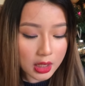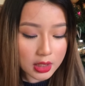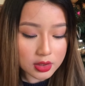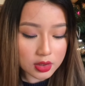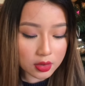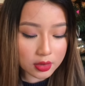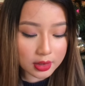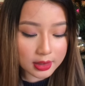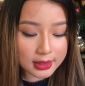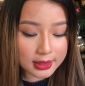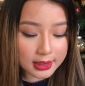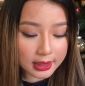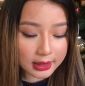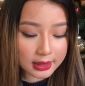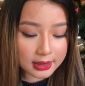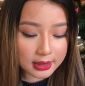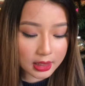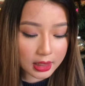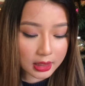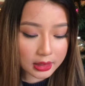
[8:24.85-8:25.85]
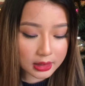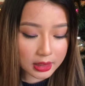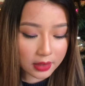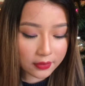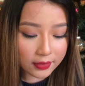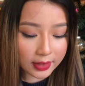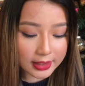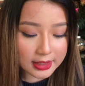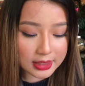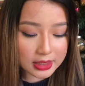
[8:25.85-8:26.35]
So the sixth
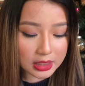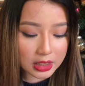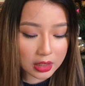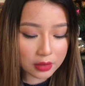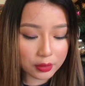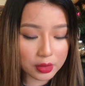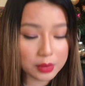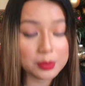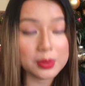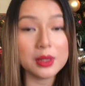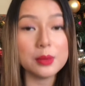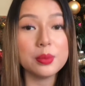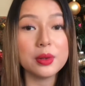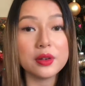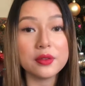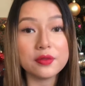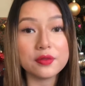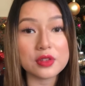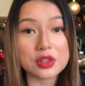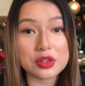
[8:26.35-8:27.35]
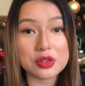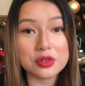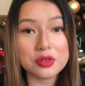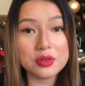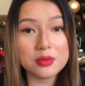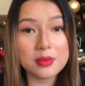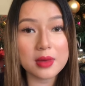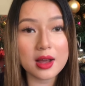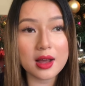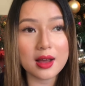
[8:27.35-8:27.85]
gift idea would be perfume.